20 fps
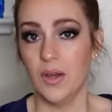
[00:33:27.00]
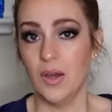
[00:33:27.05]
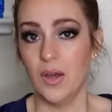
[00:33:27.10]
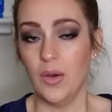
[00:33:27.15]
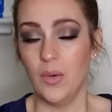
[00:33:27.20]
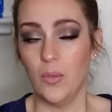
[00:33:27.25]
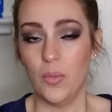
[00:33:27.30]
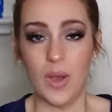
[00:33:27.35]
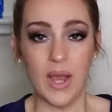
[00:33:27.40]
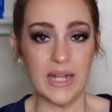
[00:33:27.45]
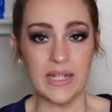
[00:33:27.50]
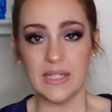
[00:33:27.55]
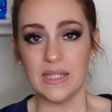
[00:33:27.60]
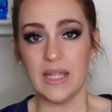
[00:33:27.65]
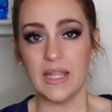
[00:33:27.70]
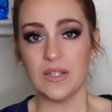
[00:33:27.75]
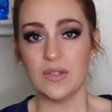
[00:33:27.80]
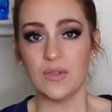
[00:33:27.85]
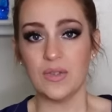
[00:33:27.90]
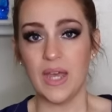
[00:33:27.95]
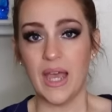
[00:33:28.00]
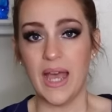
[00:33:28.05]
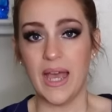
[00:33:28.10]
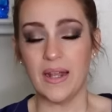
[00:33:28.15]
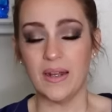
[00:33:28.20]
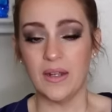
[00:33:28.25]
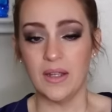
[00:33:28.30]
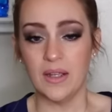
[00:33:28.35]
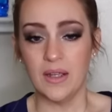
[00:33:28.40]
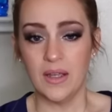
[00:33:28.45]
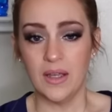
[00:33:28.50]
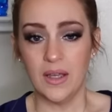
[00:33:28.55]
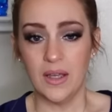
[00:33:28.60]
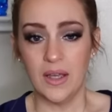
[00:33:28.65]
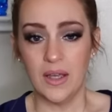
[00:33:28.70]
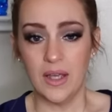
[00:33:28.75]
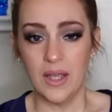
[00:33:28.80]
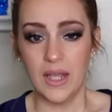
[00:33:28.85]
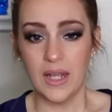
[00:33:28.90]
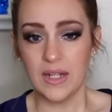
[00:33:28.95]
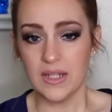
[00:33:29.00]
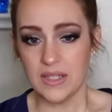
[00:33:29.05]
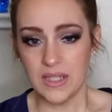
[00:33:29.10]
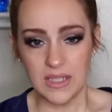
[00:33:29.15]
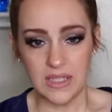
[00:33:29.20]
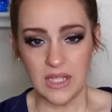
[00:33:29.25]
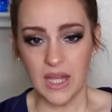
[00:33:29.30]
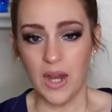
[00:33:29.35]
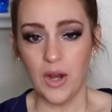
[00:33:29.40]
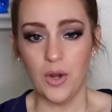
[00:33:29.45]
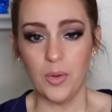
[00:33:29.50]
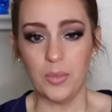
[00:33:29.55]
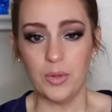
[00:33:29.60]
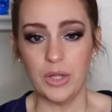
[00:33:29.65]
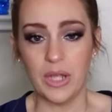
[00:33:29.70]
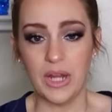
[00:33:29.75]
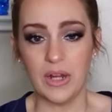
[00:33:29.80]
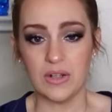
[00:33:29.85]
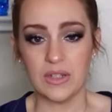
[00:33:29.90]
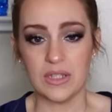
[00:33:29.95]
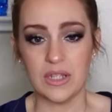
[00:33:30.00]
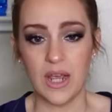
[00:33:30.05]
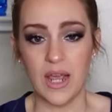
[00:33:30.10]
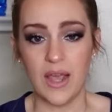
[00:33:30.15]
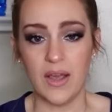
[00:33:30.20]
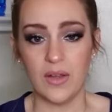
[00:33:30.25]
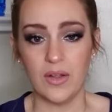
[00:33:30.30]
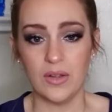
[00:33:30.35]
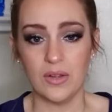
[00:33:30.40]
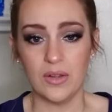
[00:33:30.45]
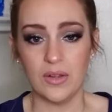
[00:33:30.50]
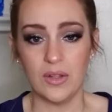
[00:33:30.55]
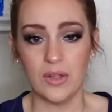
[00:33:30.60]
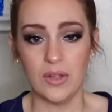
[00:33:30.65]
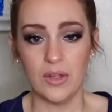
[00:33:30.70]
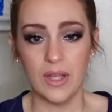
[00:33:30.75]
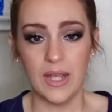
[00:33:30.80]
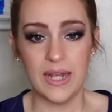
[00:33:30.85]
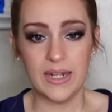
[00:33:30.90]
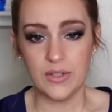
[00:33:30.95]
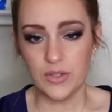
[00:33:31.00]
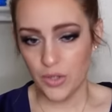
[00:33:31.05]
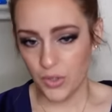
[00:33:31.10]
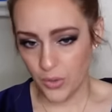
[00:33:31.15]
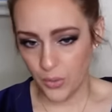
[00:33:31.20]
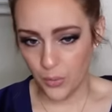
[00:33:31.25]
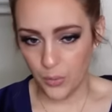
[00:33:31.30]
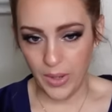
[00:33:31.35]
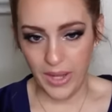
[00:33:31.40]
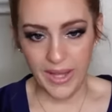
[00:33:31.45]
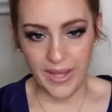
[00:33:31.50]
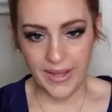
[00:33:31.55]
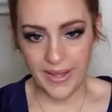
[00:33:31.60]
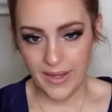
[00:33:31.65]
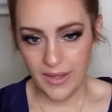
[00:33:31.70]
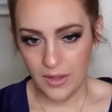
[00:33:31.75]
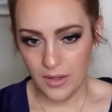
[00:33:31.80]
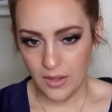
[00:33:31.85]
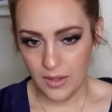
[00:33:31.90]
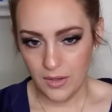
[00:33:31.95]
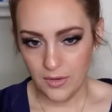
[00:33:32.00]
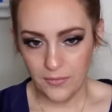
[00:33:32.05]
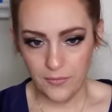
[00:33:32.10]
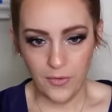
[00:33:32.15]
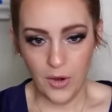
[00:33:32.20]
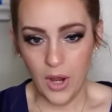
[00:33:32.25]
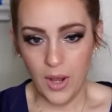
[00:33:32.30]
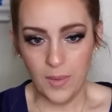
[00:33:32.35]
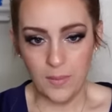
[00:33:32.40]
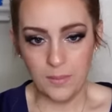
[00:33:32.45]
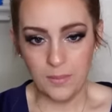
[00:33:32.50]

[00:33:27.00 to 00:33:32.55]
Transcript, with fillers: Why did they do that? It is a terrible hairstyle. It took away from